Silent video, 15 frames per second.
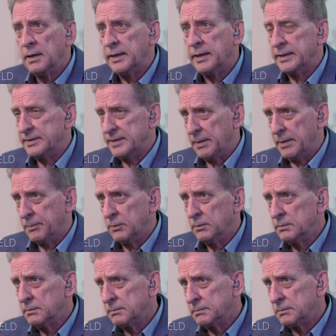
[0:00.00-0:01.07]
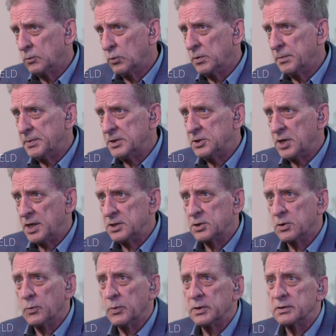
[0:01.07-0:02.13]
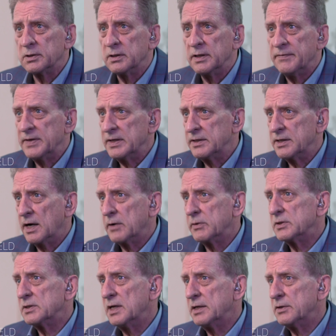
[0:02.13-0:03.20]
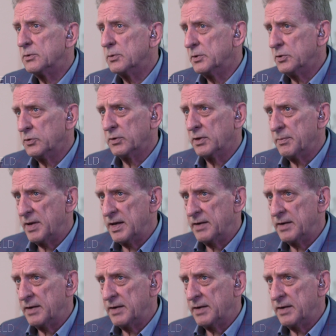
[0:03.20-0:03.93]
An example would be changing a will to leave the entire estate to a newly made